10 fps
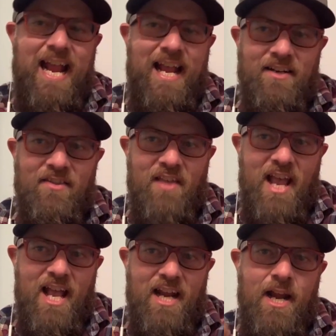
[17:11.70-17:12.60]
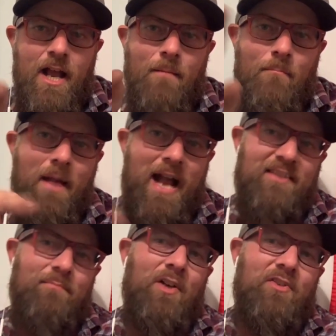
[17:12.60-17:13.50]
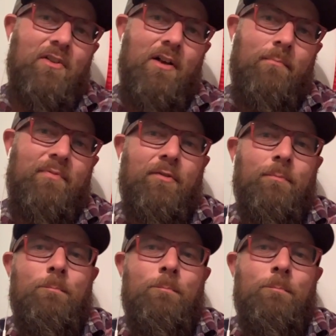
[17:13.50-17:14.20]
And then max muscle ups.